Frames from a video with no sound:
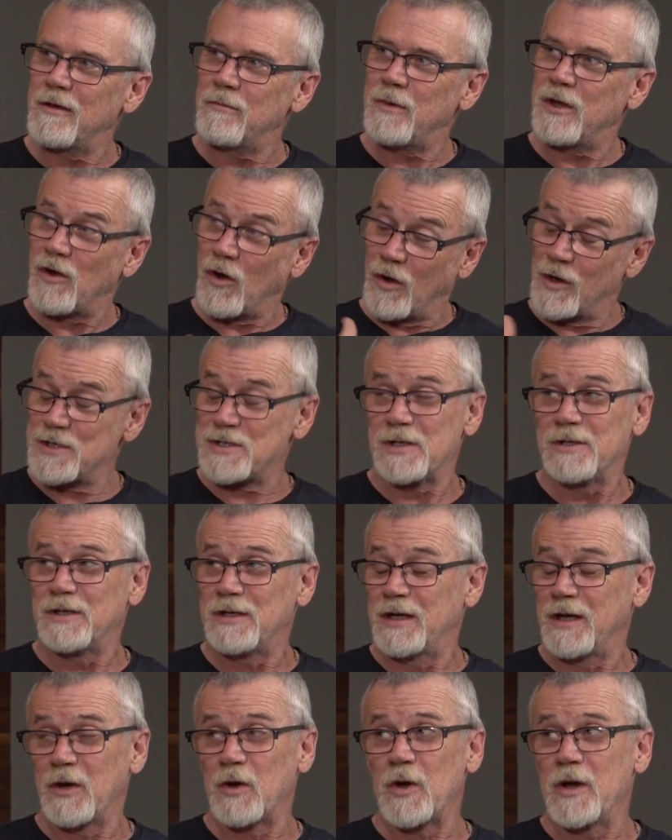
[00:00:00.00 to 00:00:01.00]
I mean, Artisan
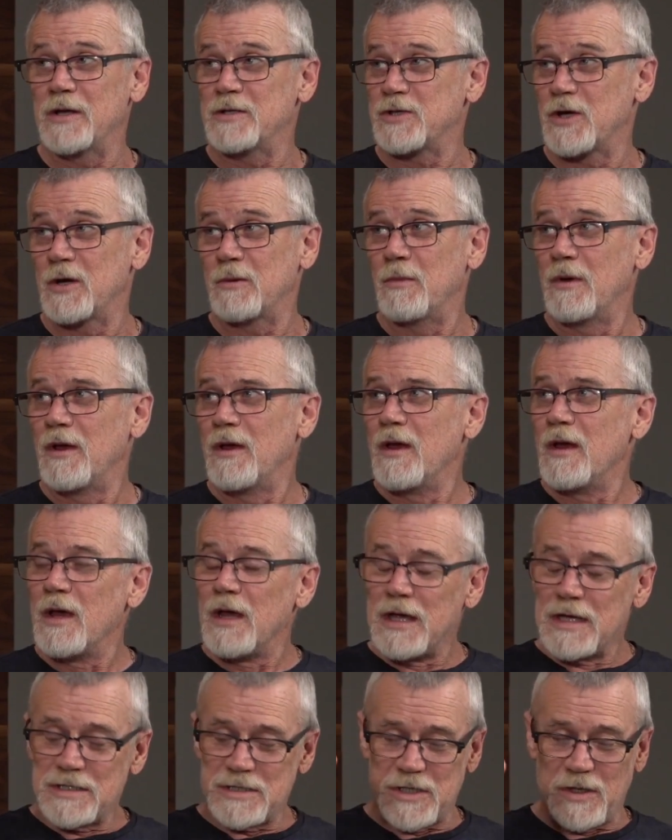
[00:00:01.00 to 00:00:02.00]
did a great job.
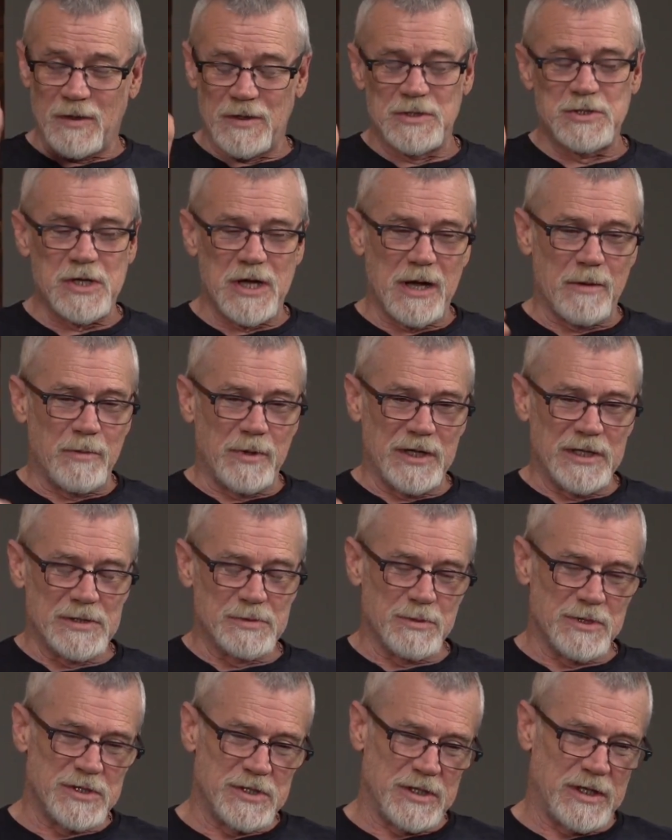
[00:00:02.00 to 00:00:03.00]
Still a Japanese
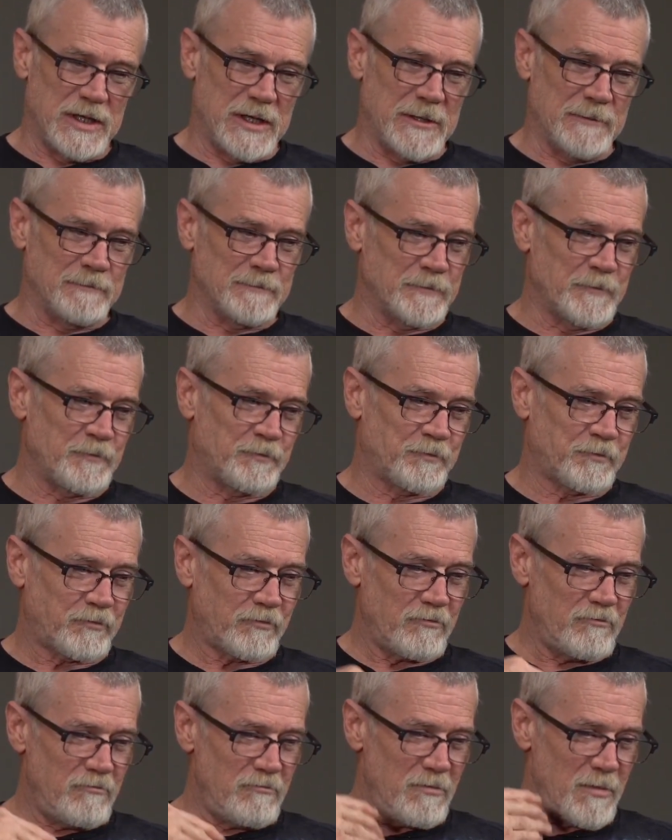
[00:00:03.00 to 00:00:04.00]
machine.
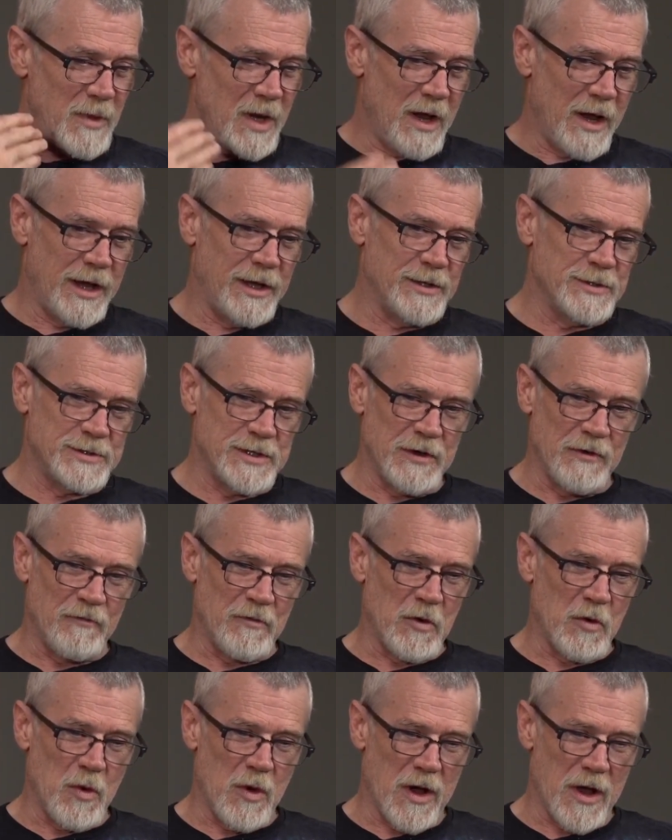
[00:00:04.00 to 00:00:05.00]
I used it
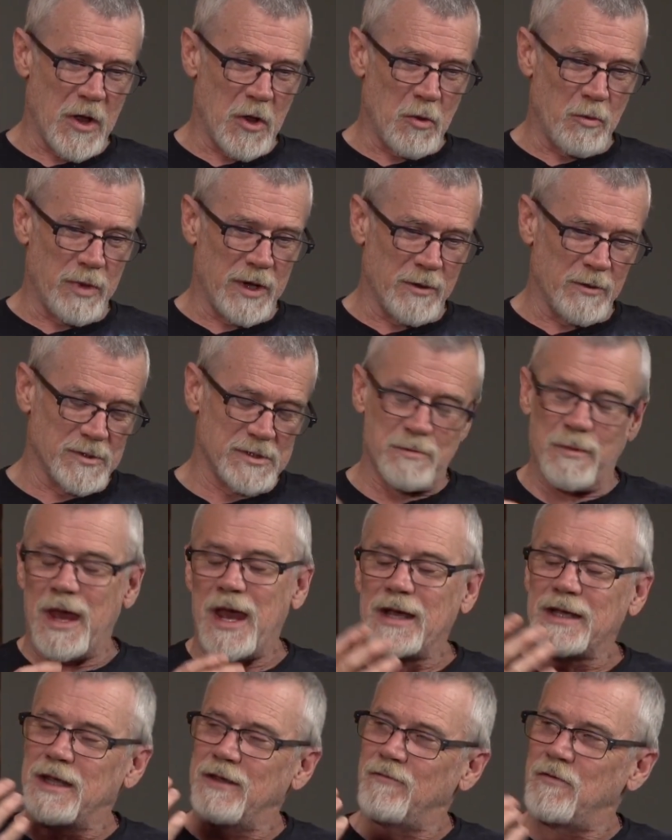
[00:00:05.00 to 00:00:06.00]
for a while, but it was
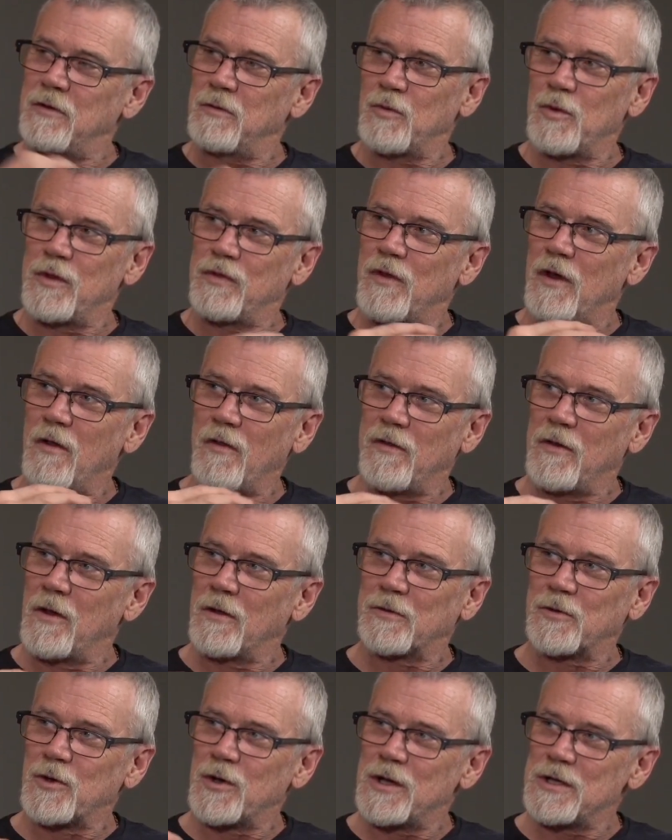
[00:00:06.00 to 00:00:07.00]
even with all the
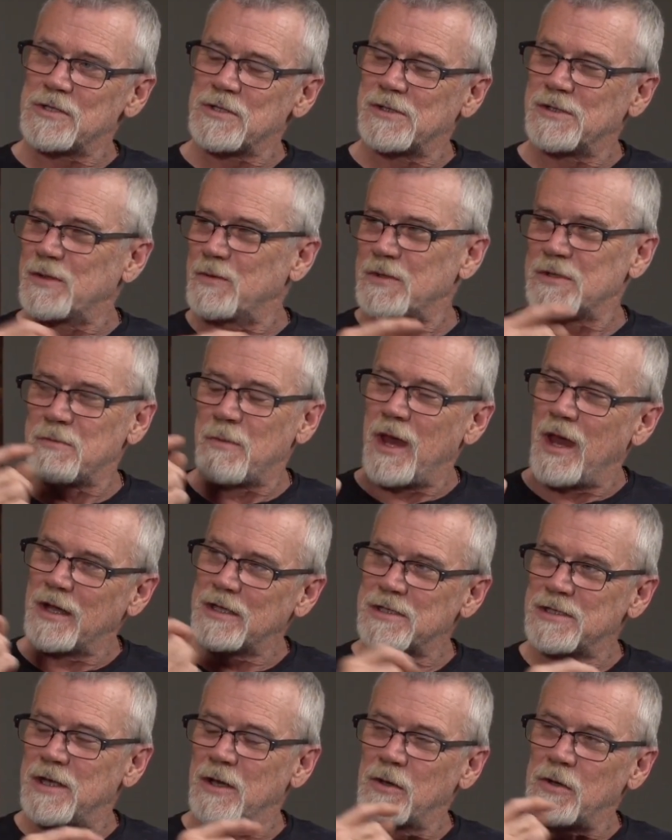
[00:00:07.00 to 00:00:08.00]
alterations, it was
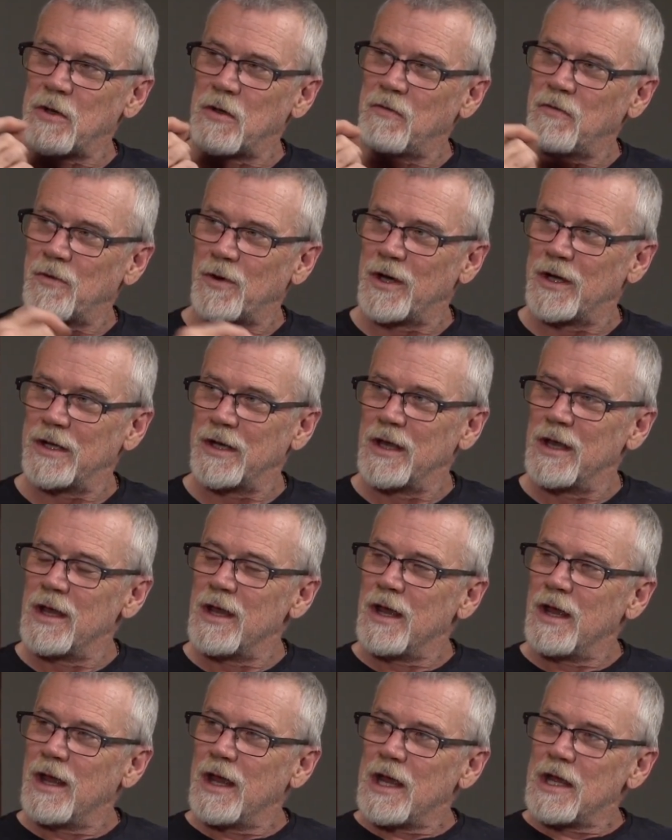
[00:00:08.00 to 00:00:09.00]
maxing out on thread.
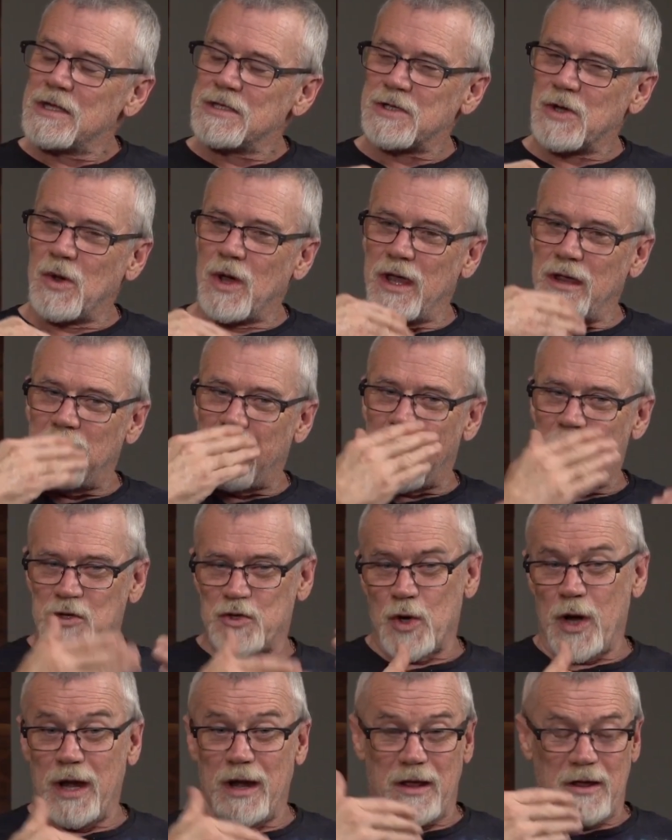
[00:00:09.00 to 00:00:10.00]
So I
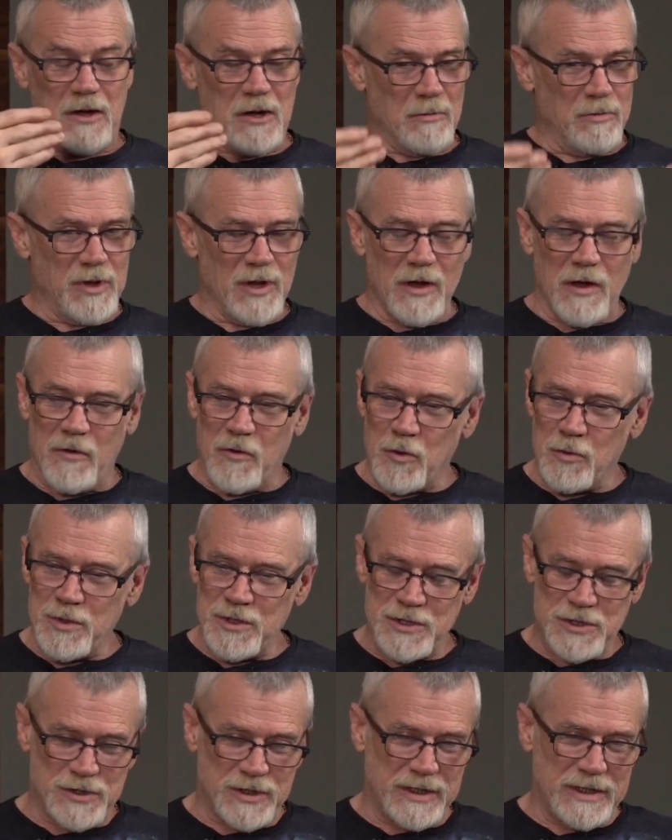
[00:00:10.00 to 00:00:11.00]
tried a couple other
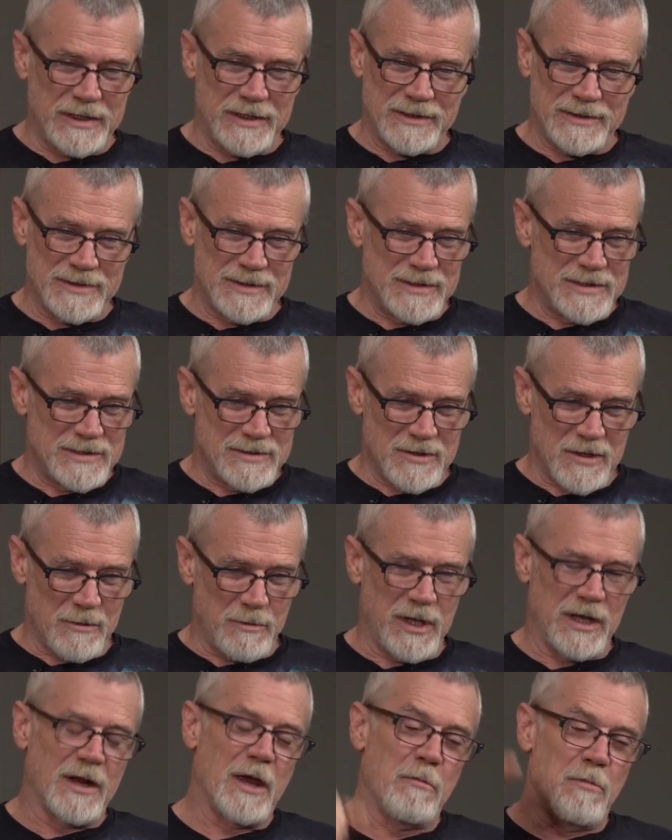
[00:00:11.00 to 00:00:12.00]
machines. I
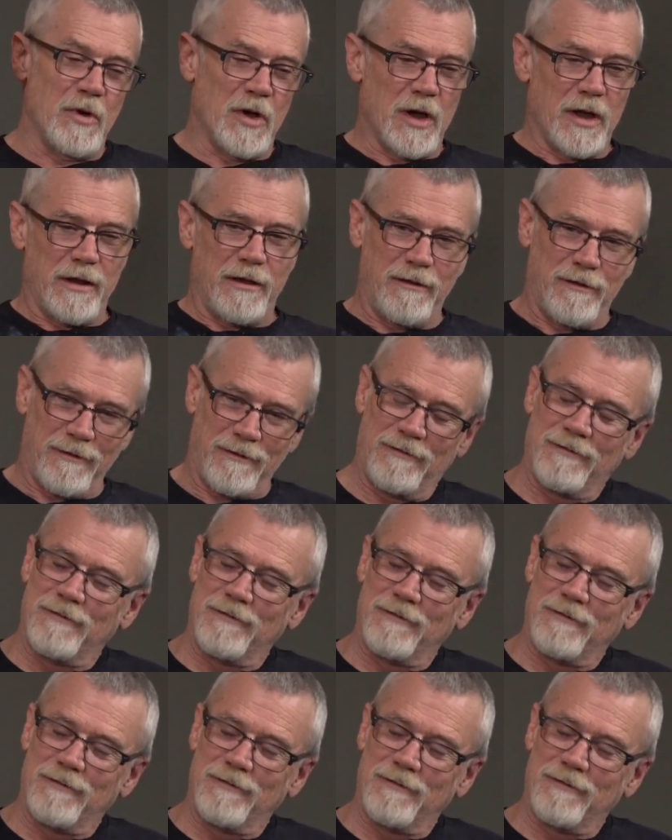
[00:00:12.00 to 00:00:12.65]
mean, I bought a...